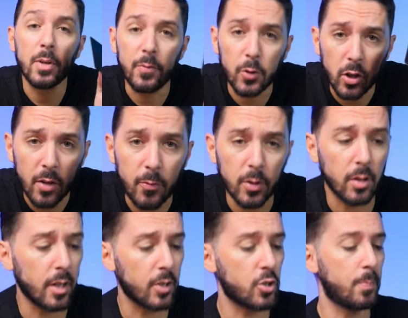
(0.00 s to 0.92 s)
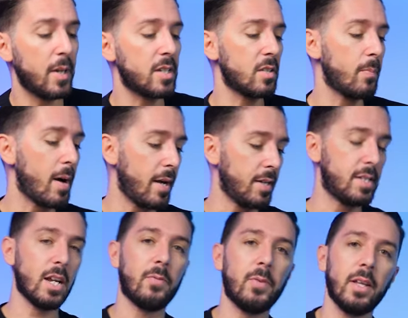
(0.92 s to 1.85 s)
But if you're looking for a little extra peace of mind, it's
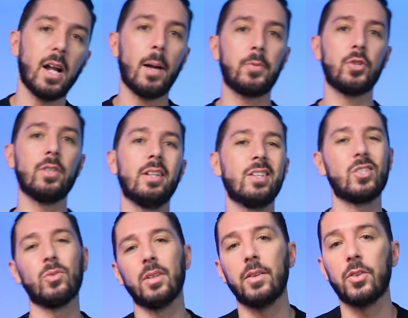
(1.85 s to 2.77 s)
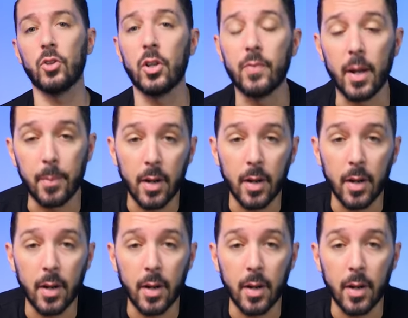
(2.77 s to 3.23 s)
definitely an option and it's only 35